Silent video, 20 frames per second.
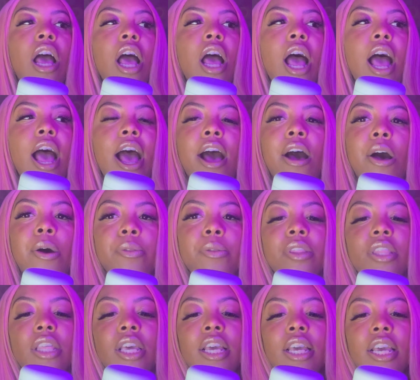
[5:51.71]
how
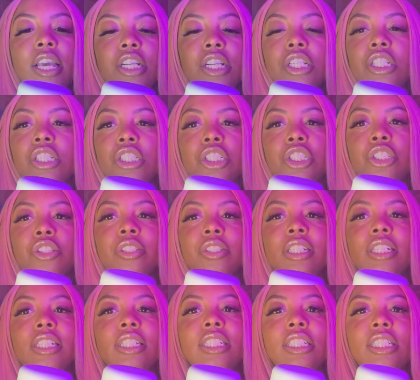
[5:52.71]
the
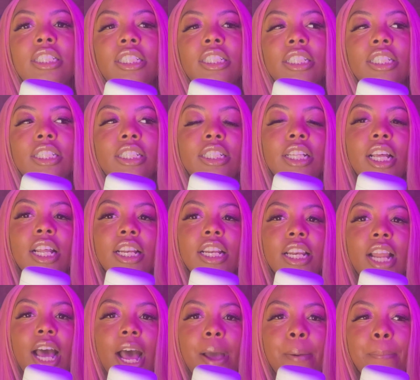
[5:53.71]
industry is just
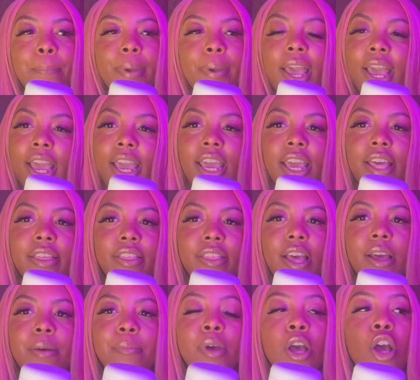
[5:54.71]
not paying
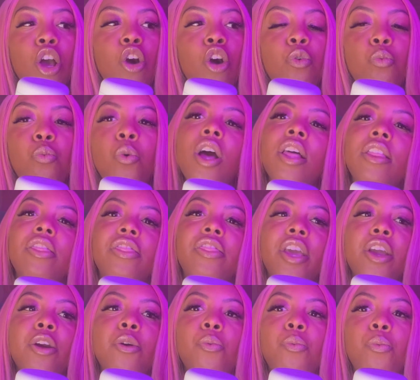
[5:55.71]
them what
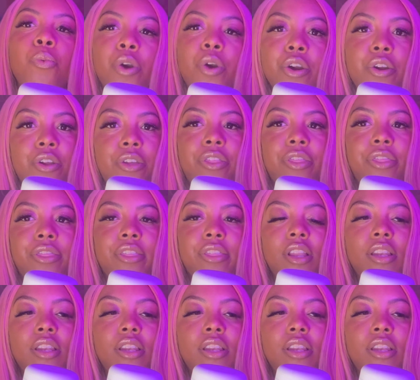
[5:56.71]
they're worth.